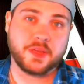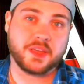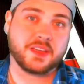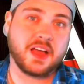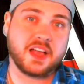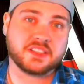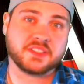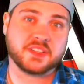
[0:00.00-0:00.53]
big
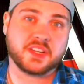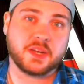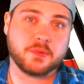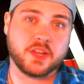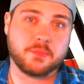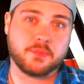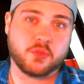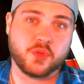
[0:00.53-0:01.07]
guys in the
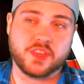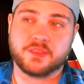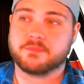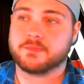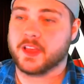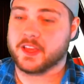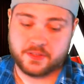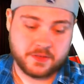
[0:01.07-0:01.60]

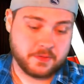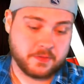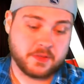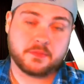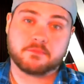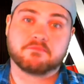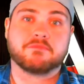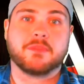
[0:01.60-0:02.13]
WWE,
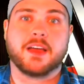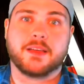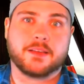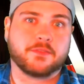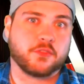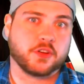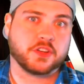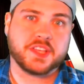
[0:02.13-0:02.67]

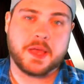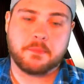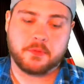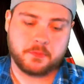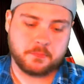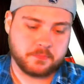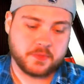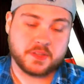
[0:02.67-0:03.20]
for
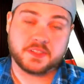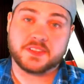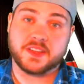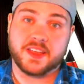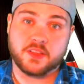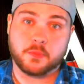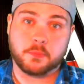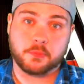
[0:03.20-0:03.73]
example,
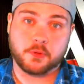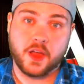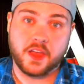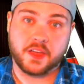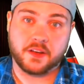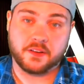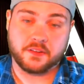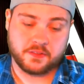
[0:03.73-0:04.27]
Daniel
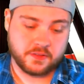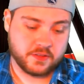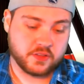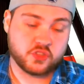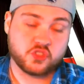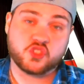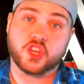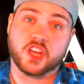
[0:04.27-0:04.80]
Bryan,
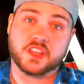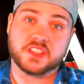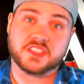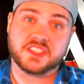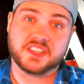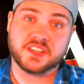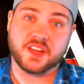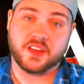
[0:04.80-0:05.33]
John
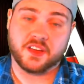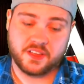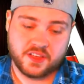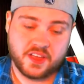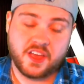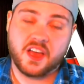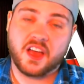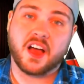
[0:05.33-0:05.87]
Cena,
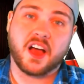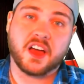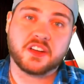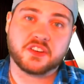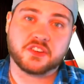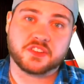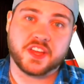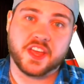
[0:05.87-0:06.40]

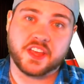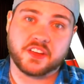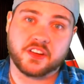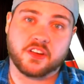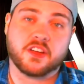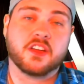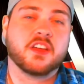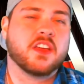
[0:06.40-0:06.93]

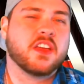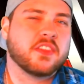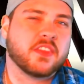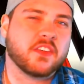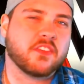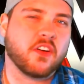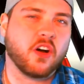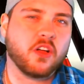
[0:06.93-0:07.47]
Undertaker,
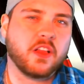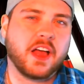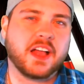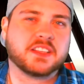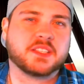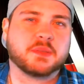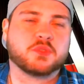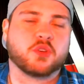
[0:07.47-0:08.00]
they've all
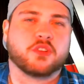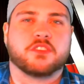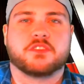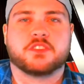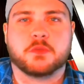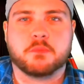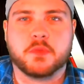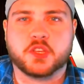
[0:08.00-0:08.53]
had some sort of
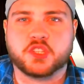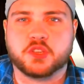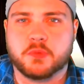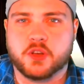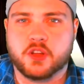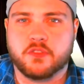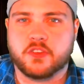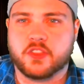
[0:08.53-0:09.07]
submission
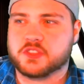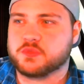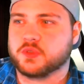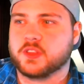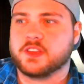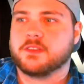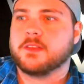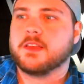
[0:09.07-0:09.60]
maneuver that's
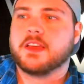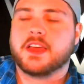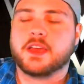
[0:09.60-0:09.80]
when